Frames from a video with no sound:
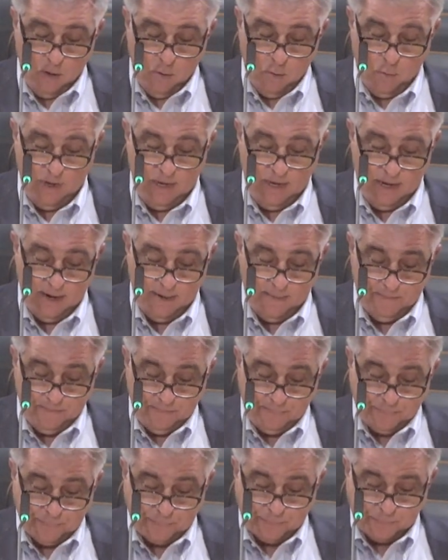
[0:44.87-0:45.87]
We
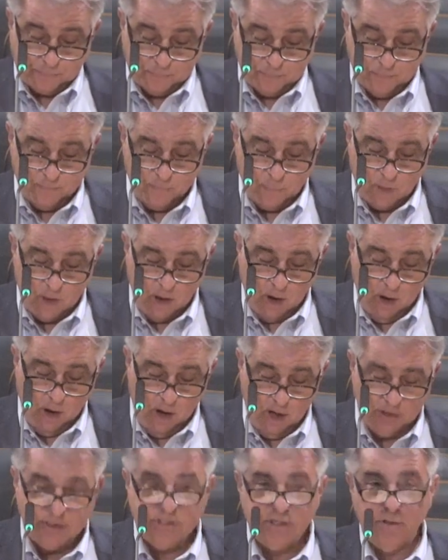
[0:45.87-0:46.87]

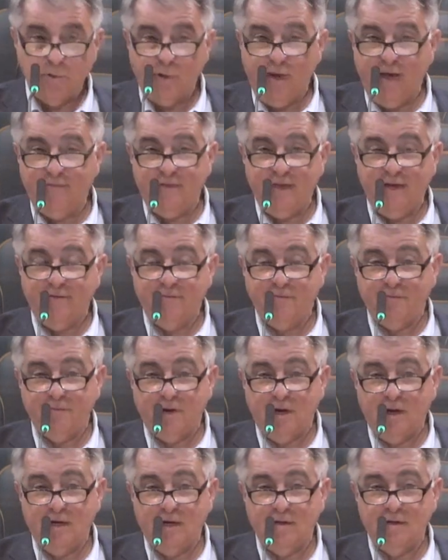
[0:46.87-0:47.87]
also have, they have
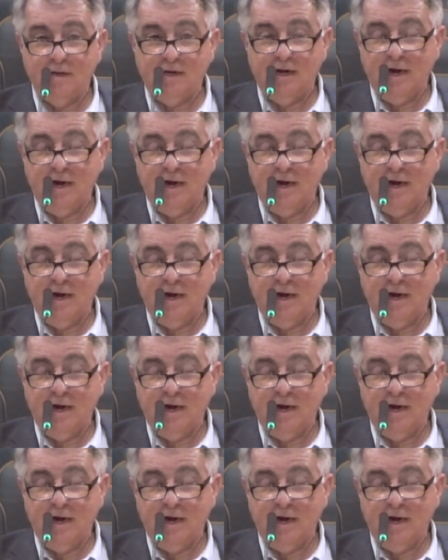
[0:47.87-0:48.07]
an